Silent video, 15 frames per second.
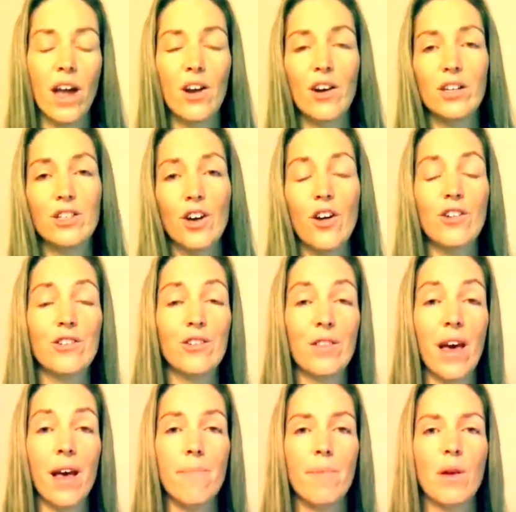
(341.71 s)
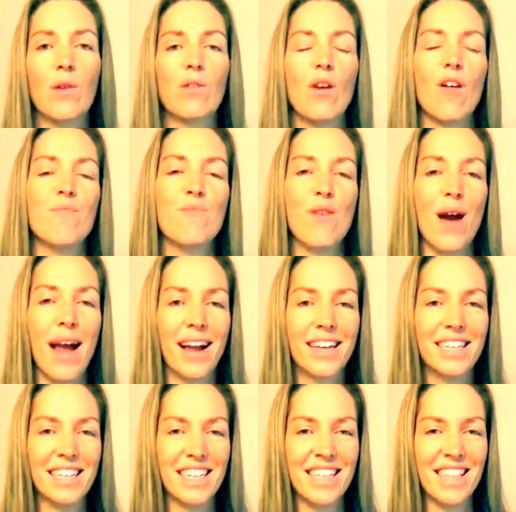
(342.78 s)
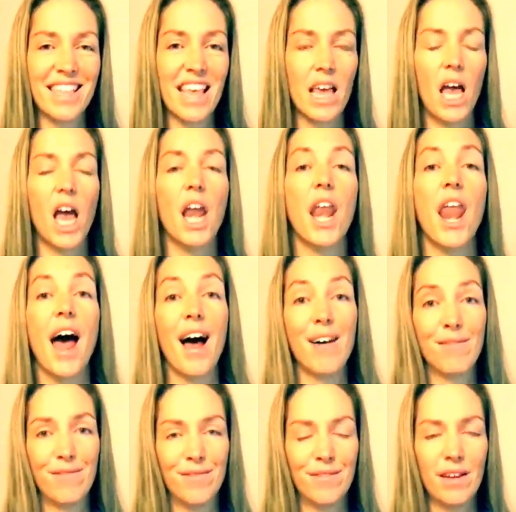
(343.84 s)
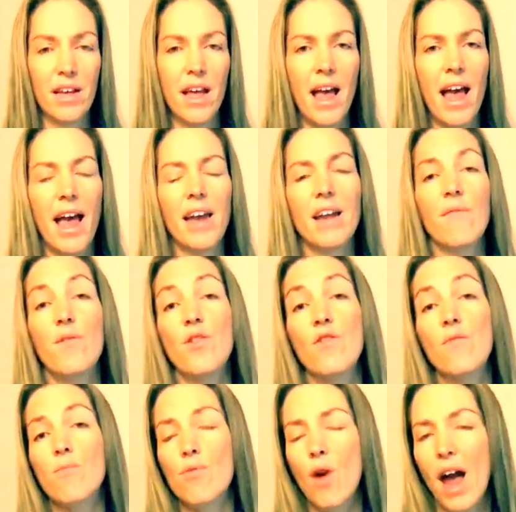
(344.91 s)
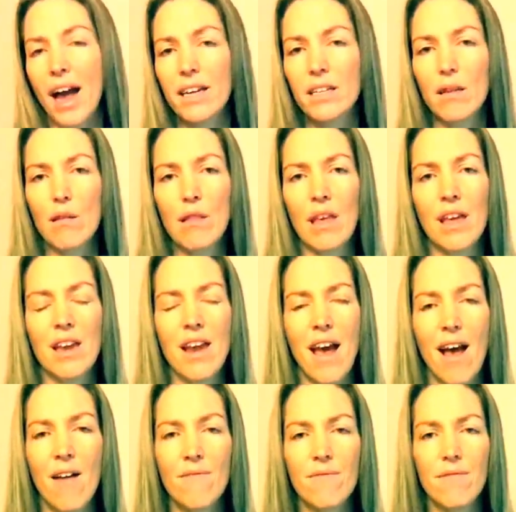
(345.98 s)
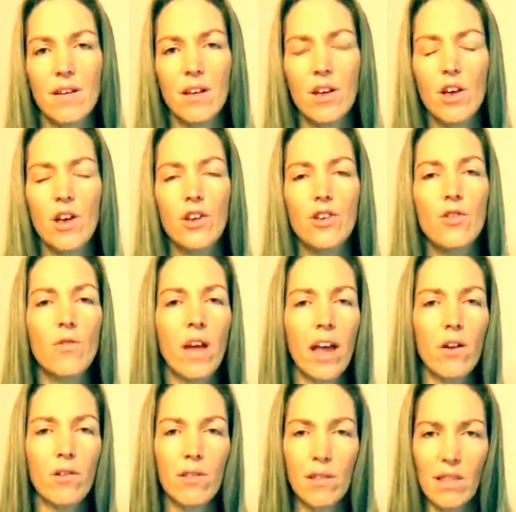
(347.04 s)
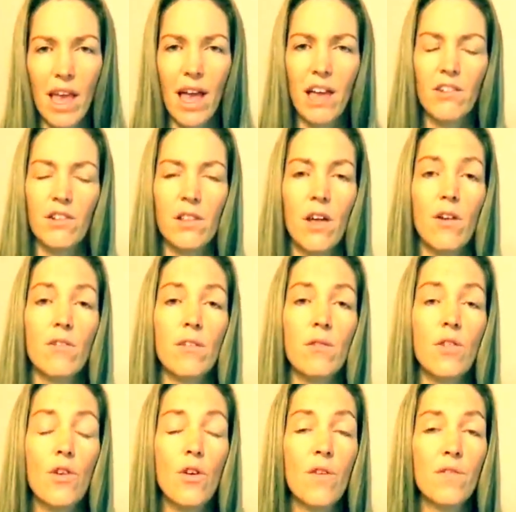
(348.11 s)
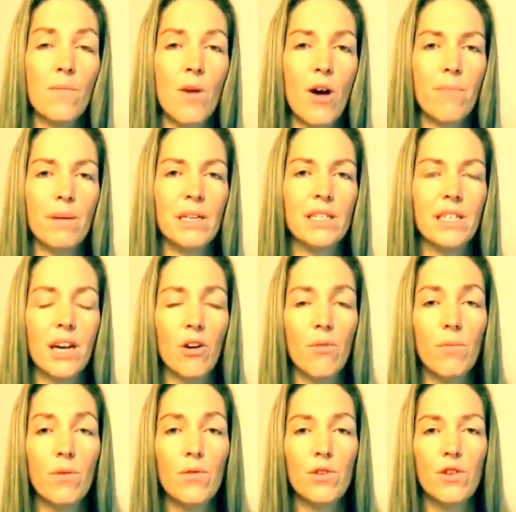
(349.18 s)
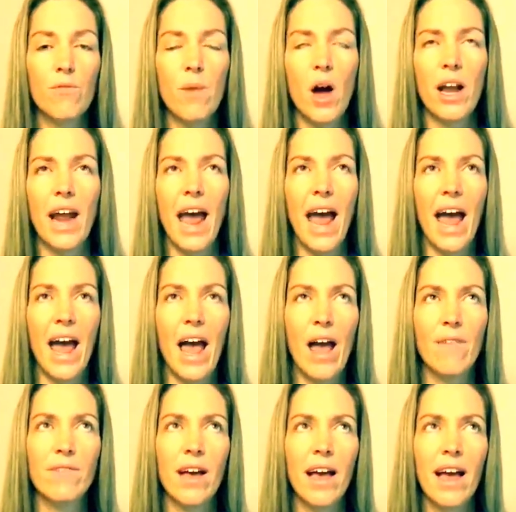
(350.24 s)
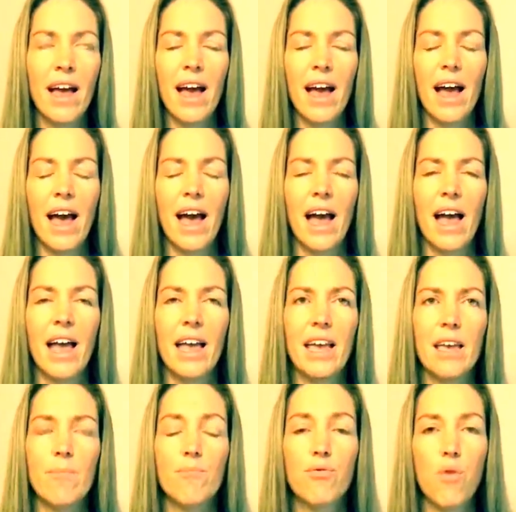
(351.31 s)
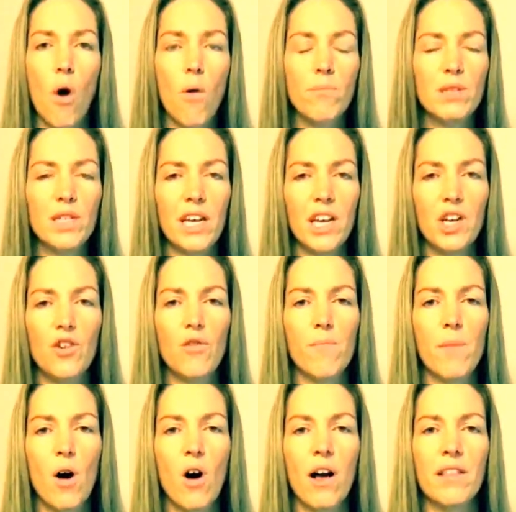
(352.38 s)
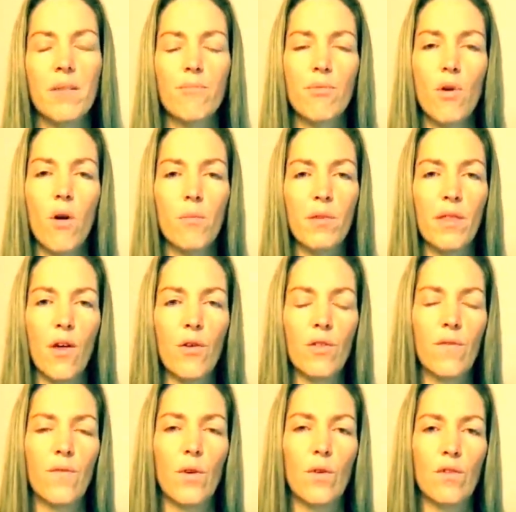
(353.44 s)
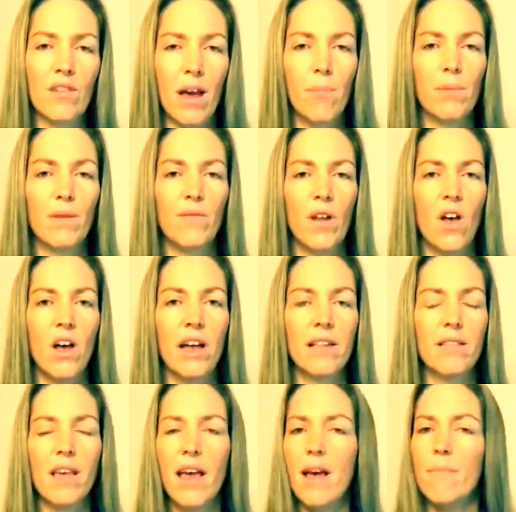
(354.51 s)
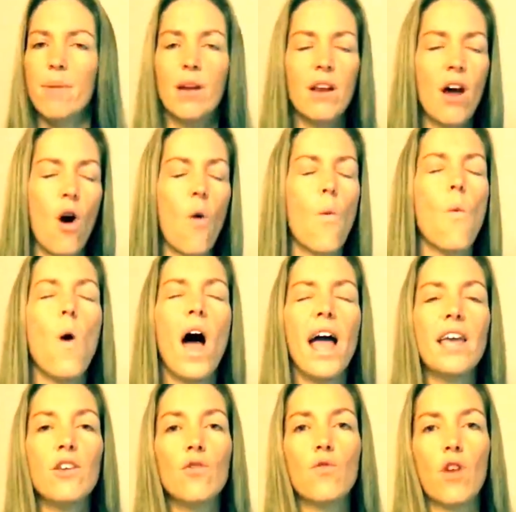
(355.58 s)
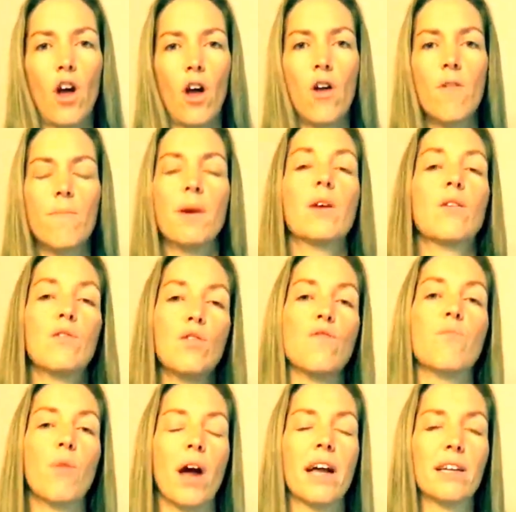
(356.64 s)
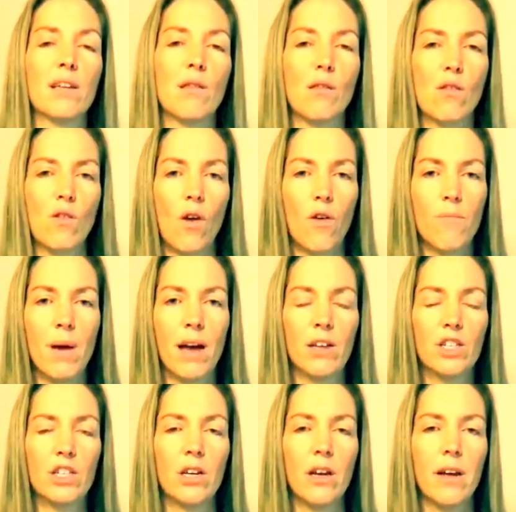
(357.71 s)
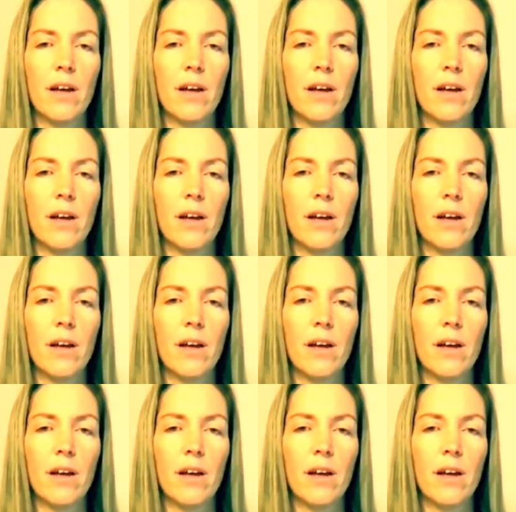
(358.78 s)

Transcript: And I don't do that because I've practiced enough. And if you've practiced enough, you'll get on stage and those nerves might be terrible. You might have a prompt in your mind that prompts those first couple of lines, but away you'll go because you've practiced so much.